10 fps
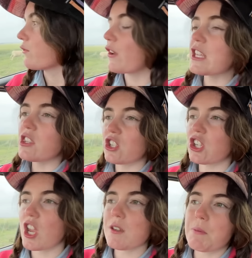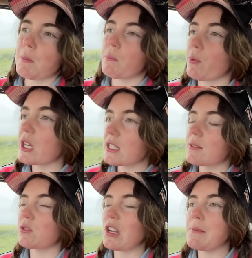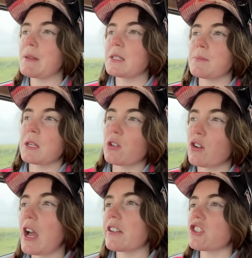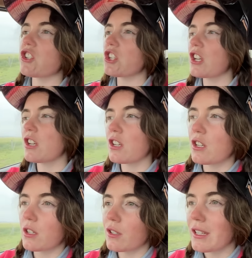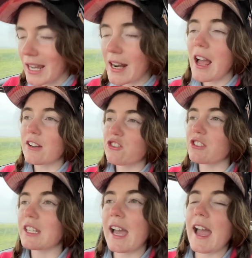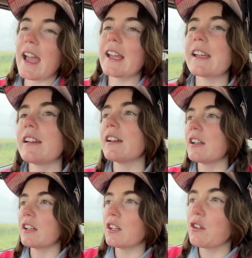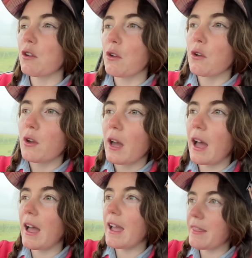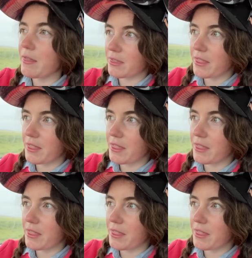feed the sheep, bring some sheep in to be crutched, hit 100k, and